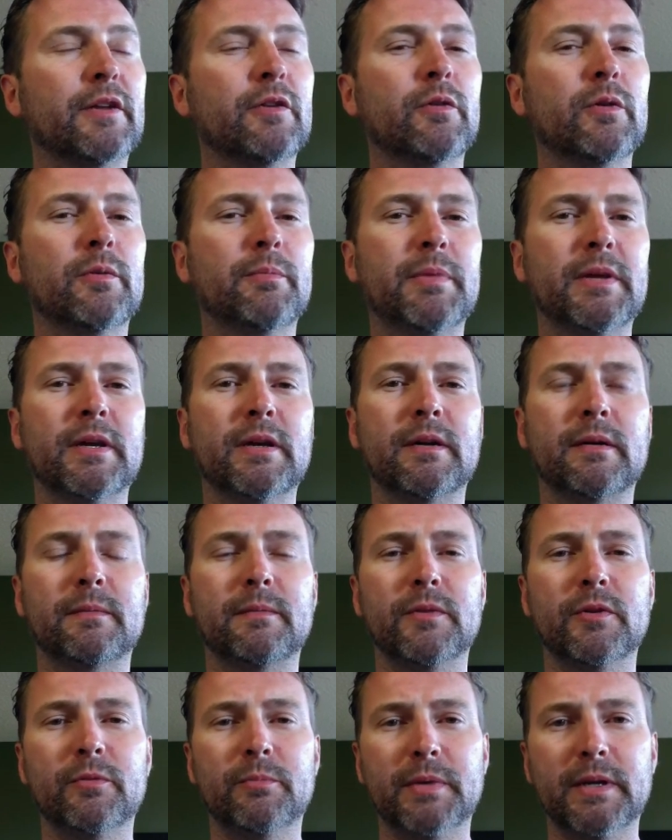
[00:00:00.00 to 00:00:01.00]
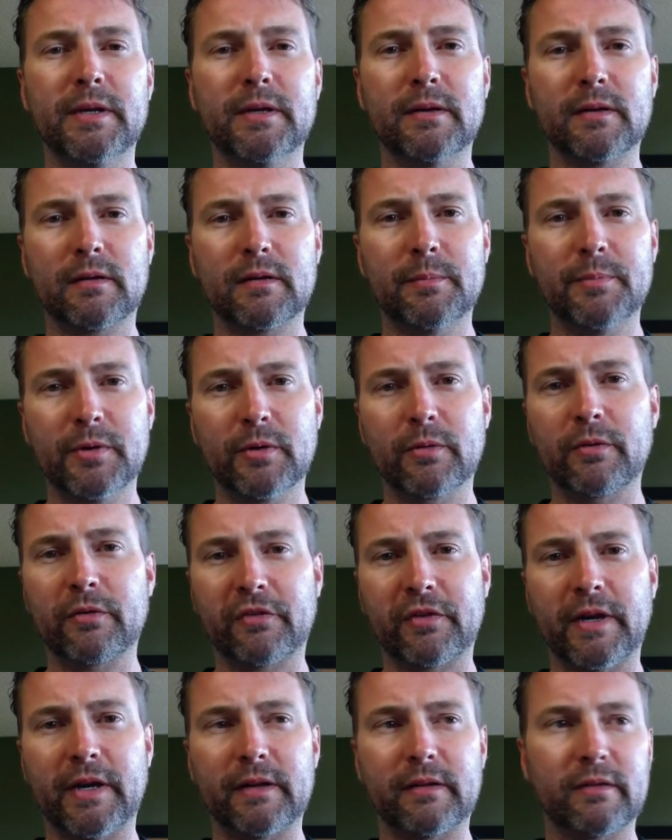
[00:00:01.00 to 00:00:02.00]
You would be a you'd be a computer
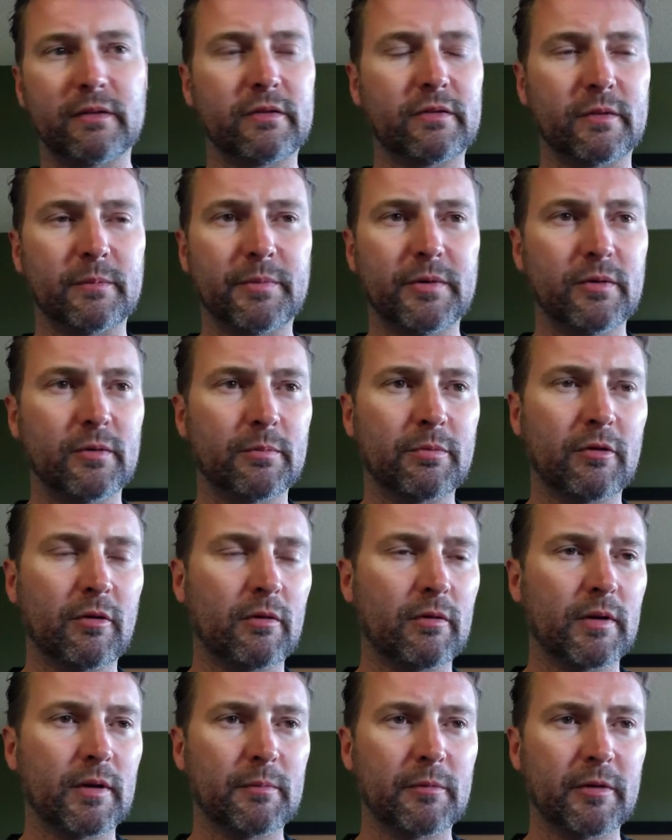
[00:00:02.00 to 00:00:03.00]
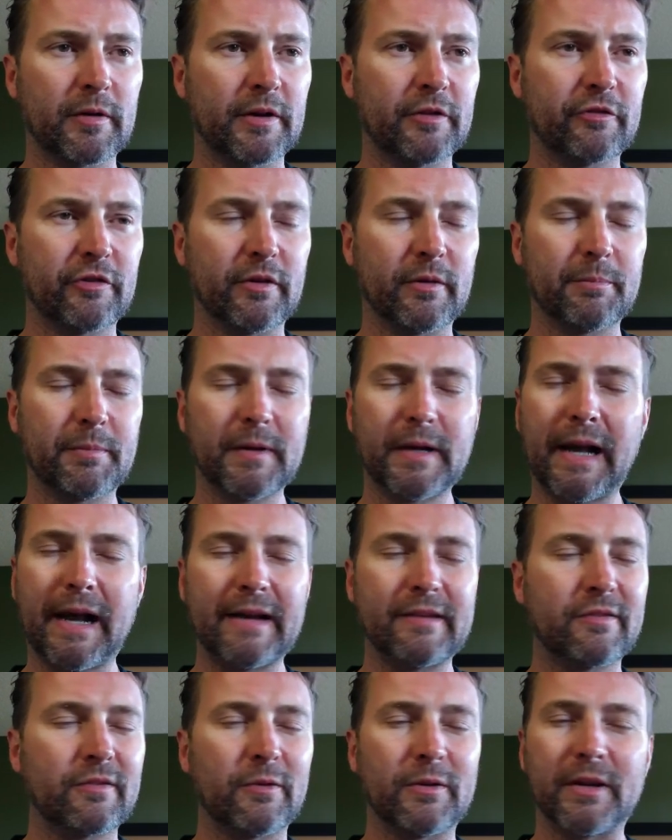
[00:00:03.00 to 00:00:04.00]
scientist, computer programmer, engineer.
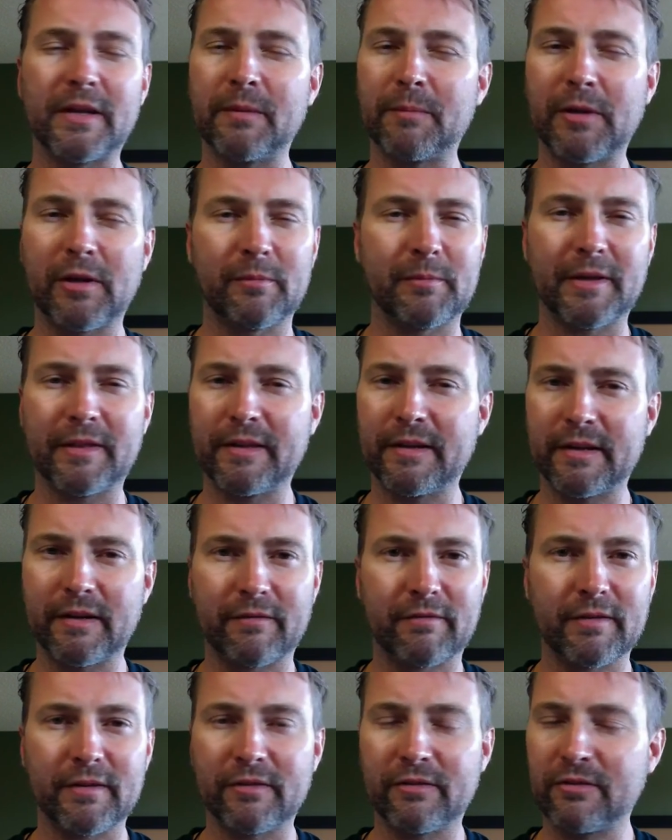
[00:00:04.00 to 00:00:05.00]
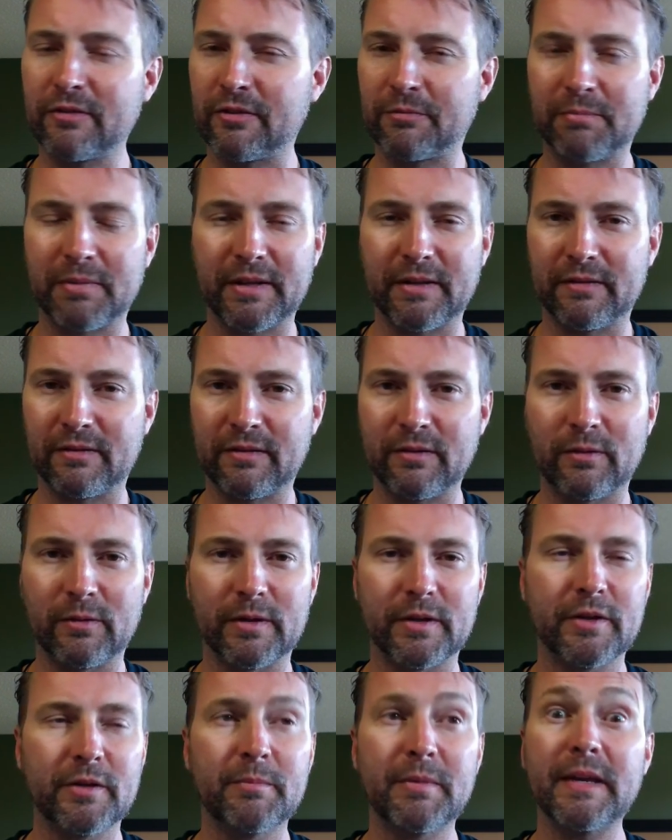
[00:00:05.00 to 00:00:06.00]
Guys, don't email me the difference. Just please don't.
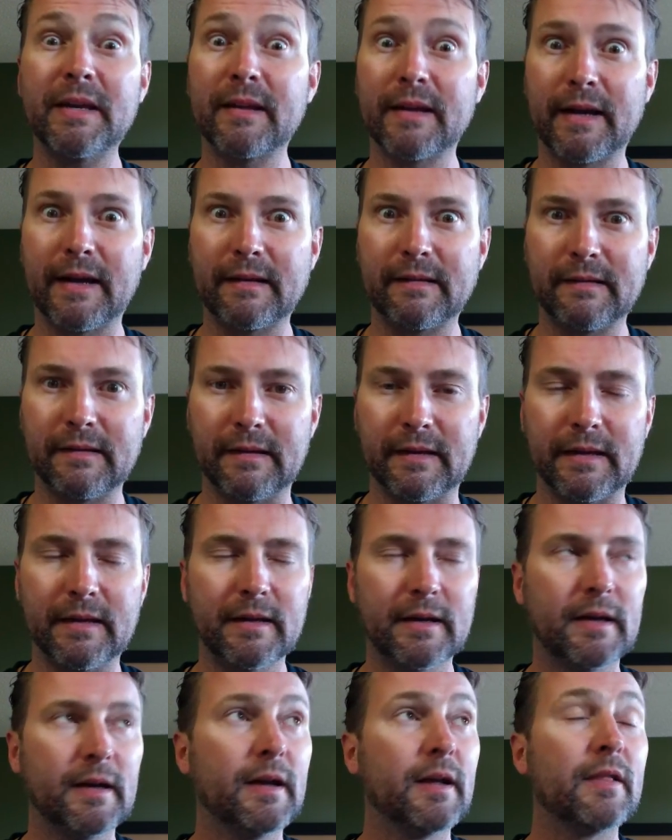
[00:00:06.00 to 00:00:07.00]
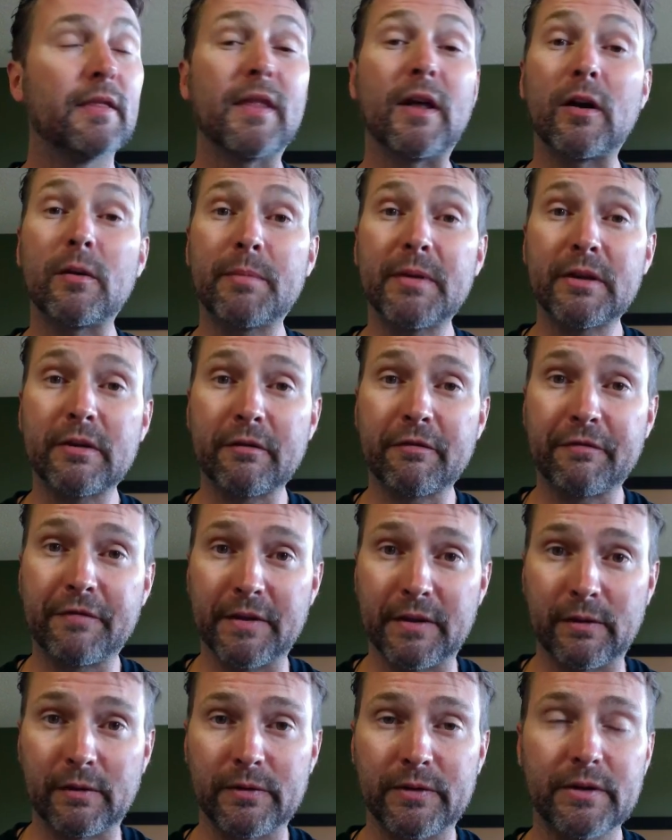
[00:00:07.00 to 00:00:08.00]
You'd be in IT. That would be your
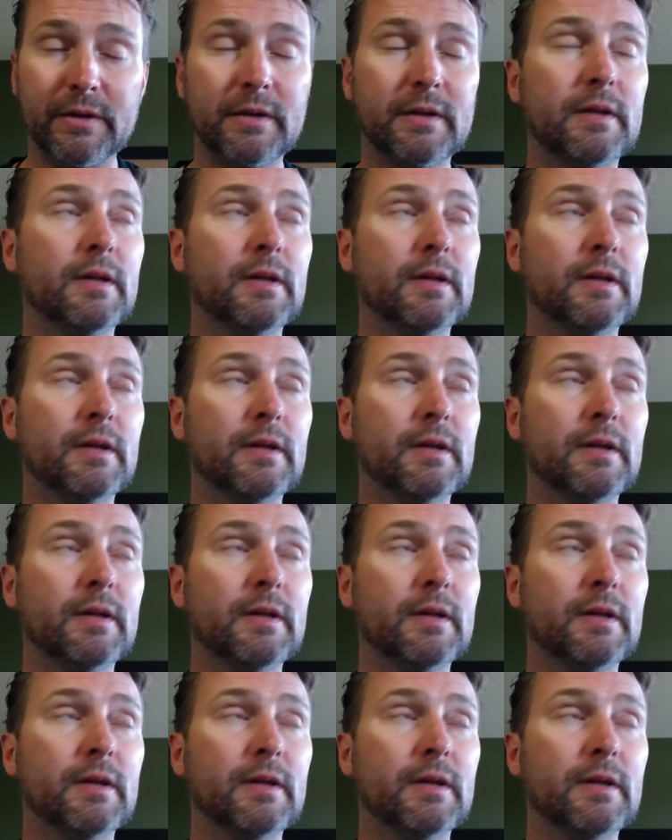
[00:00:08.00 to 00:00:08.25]
field.